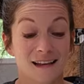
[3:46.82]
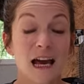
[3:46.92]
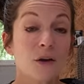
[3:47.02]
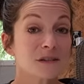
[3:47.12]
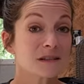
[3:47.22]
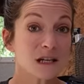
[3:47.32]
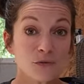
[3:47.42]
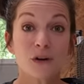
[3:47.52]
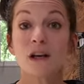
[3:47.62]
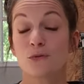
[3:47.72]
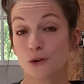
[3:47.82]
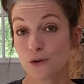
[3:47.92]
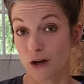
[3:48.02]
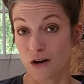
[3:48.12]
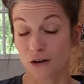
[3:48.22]
Now, it's different if you're
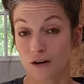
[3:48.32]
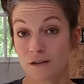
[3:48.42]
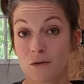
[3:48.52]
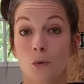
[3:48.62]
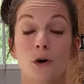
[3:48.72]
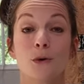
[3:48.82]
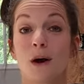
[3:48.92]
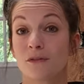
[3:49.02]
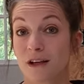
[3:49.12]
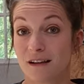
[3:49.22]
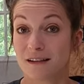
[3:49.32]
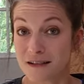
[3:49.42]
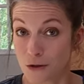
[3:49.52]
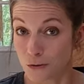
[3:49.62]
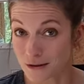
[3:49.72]
younger or you have kids
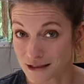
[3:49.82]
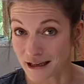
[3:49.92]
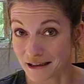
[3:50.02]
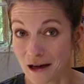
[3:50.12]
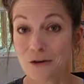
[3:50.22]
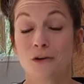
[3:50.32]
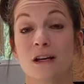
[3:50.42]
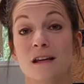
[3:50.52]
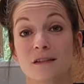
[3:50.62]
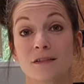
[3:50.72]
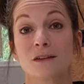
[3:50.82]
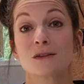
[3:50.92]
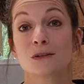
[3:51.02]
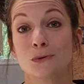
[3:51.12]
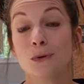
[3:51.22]
that you can send underneath
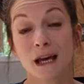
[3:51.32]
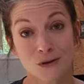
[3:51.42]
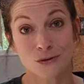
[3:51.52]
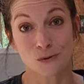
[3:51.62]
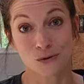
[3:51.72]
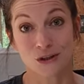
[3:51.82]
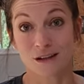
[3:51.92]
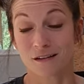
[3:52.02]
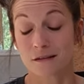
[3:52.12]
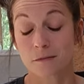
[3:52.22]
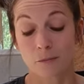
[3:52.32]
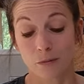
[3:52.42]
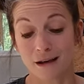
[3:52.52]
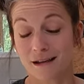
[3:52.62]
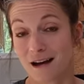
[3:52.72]
to catch those chickens,
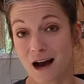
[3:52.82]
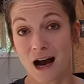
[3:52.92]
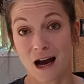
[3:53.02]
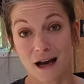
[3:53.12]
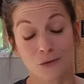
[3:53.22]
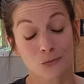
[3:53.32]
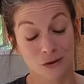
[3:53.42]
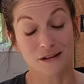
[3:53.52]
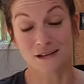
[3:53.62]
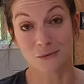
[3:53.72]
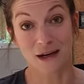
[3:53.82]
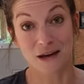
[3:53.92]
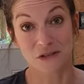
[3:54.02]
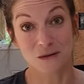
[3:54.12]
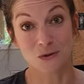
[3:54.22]
but I really didn't want to
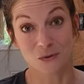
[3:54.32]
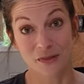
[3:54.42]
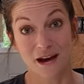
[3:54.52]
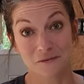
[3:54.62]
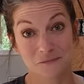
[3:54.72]
have to keep doing that.